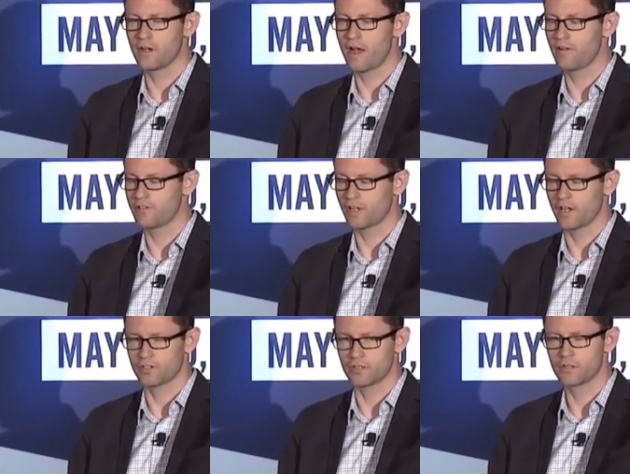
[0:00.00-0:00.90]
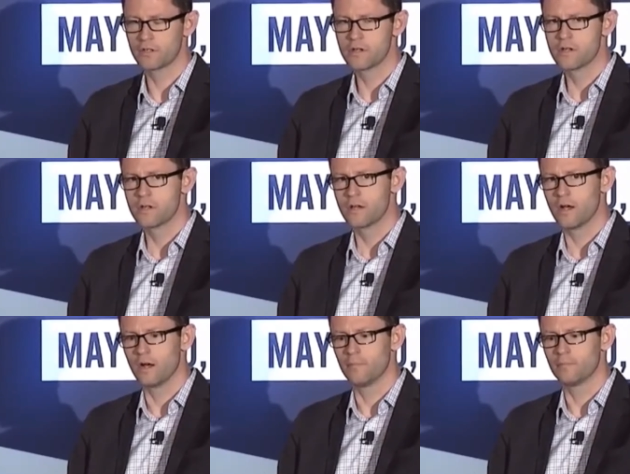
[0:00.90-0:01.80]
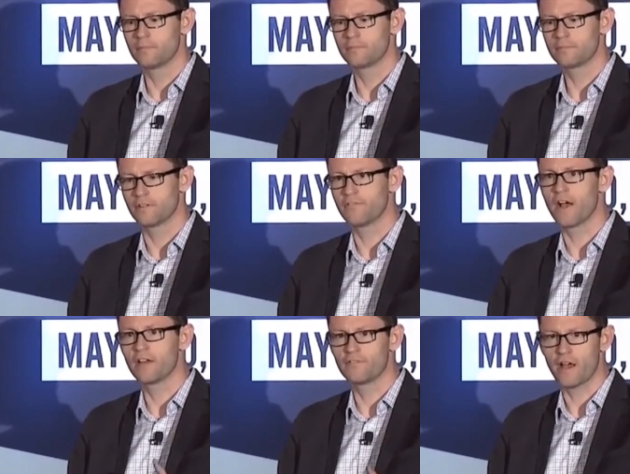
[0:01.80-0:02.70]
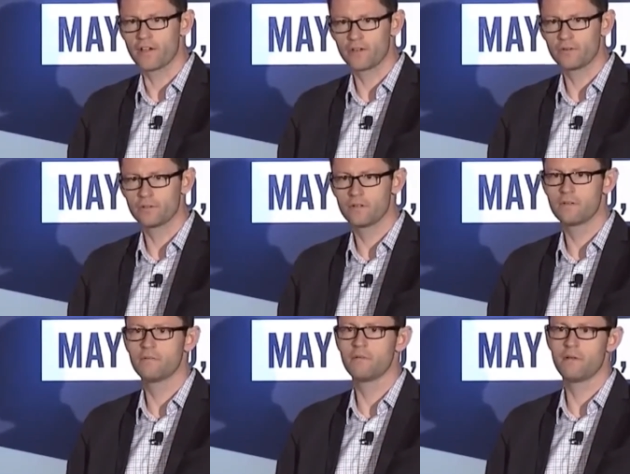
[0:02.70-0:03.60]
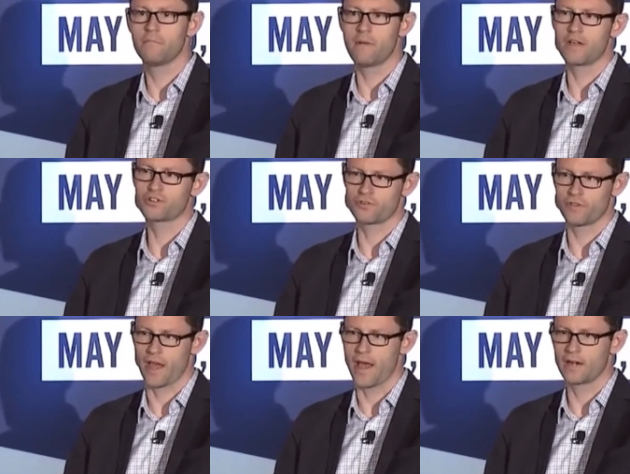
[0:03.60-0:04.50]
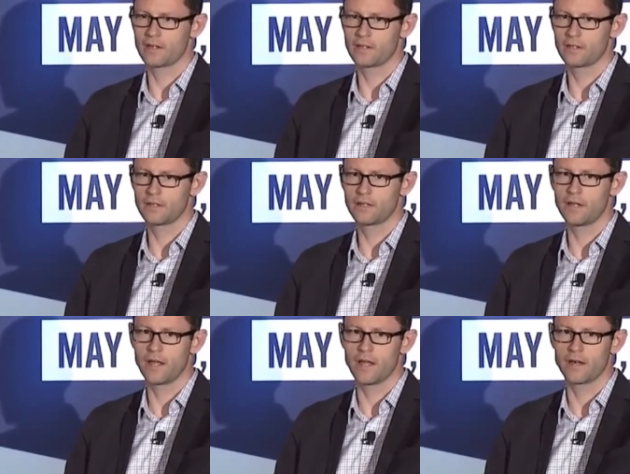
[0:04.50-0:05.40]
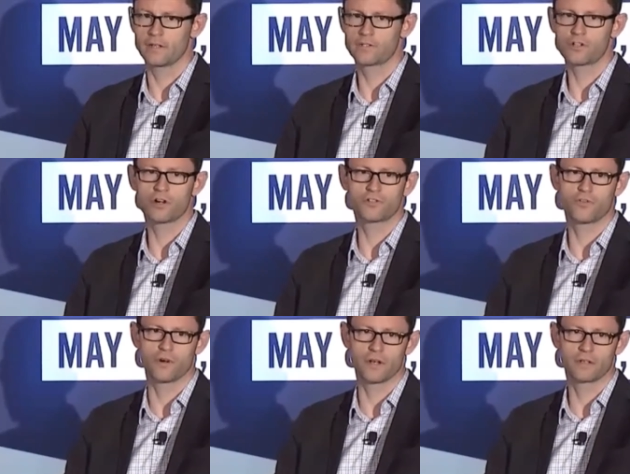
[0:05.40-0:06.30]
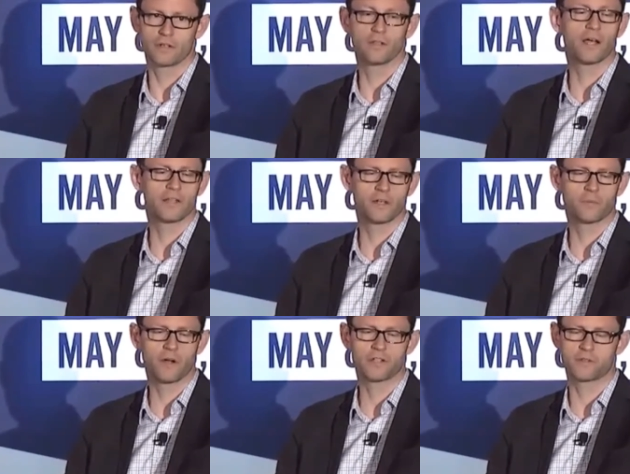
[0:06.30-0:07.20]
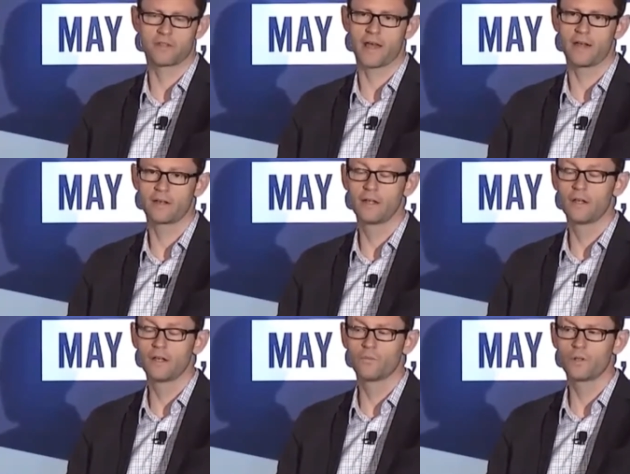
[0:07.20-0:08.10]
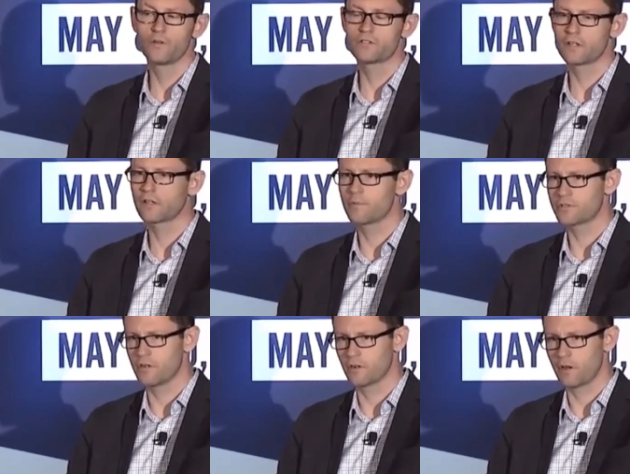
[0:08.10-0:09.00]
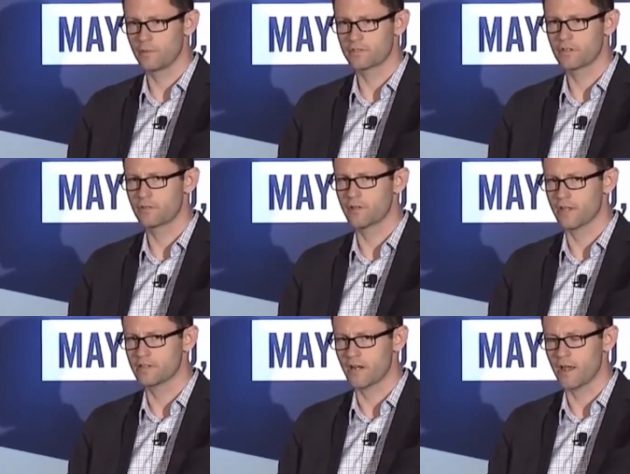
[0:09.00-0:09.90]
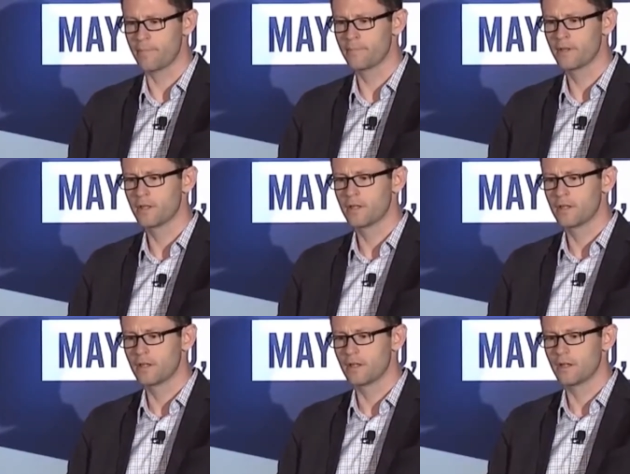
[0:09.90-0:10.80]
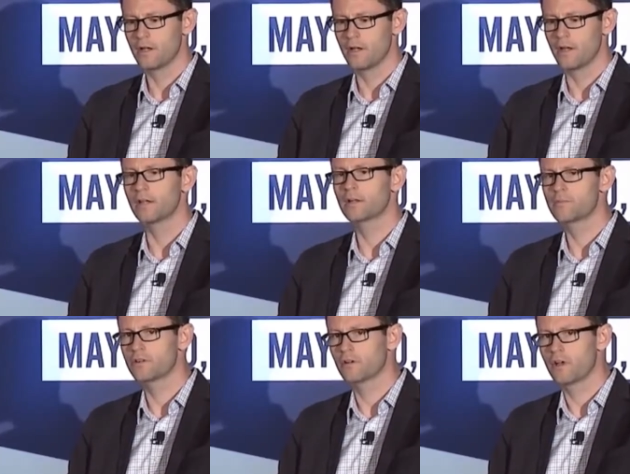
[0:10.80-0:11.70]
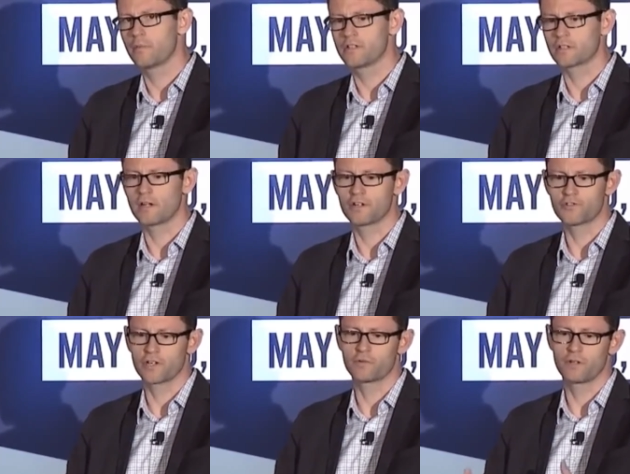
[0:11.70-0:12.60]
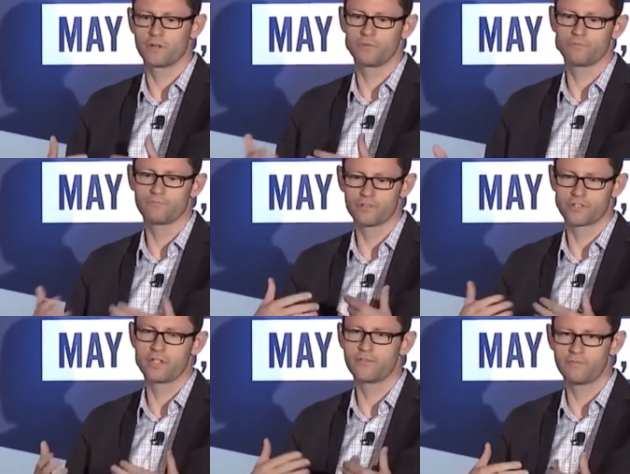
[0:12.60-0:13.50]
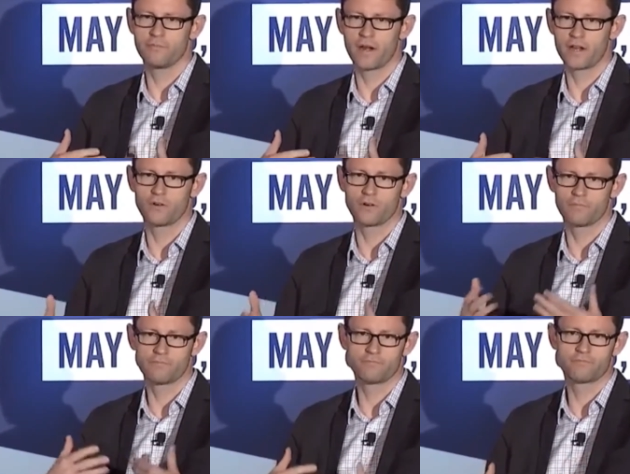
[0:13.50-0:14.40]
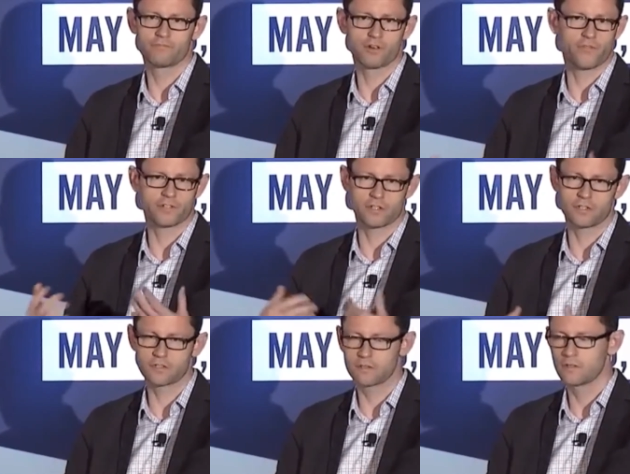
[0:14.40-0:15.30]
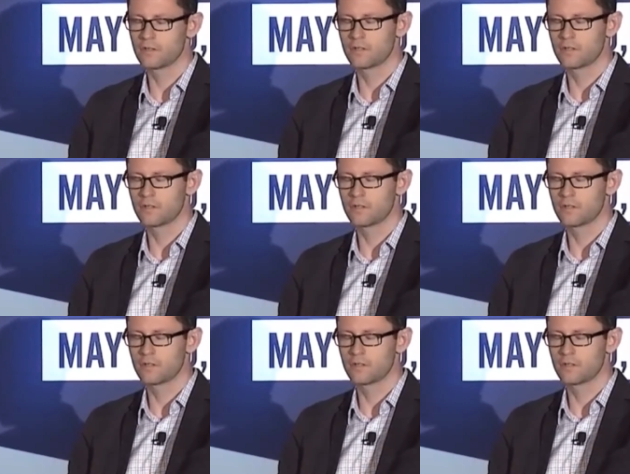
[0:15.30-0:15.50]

higher education define value, measure that, and charge for it, align their price with that. We use income share agreements to do that today. An income share agreement is a contract where you receive money or services